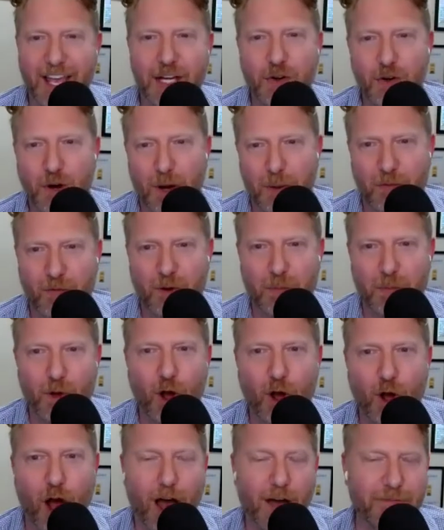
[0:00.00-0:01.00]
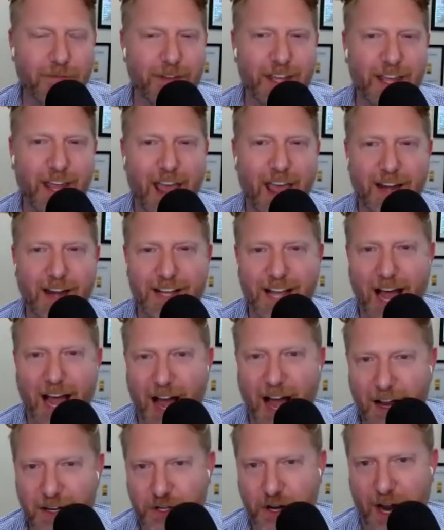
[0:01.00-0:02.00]
Ingram from Coffee and
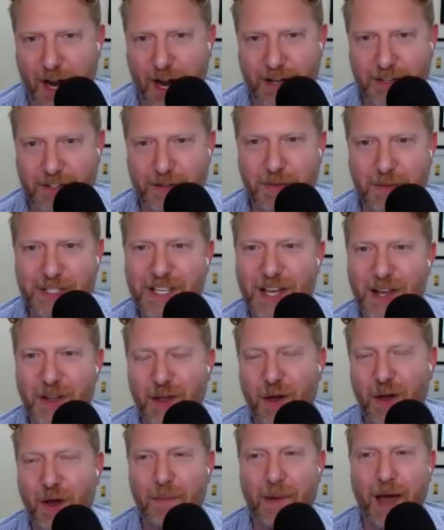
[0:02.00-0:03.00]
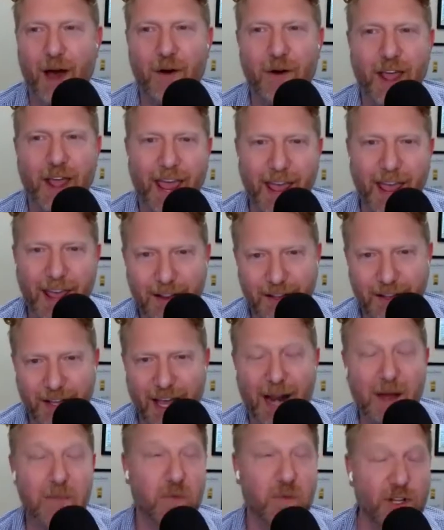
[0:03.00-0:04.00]
Contracts. Let me tell you about Haley.
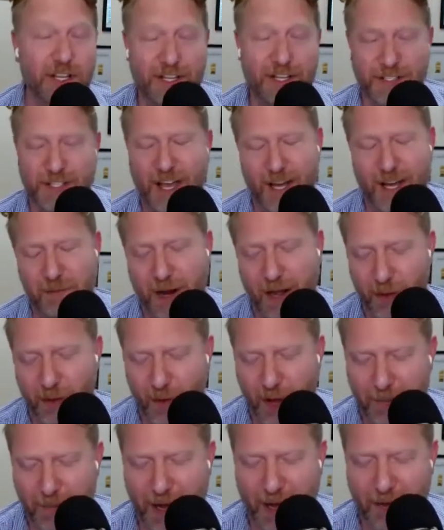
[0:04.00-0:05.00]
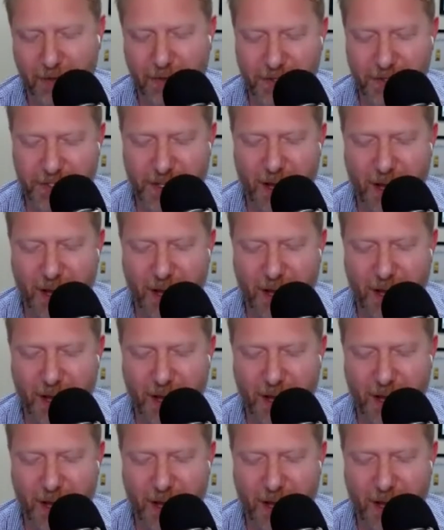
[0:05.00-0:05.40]
I'm really excited, by the way, about this.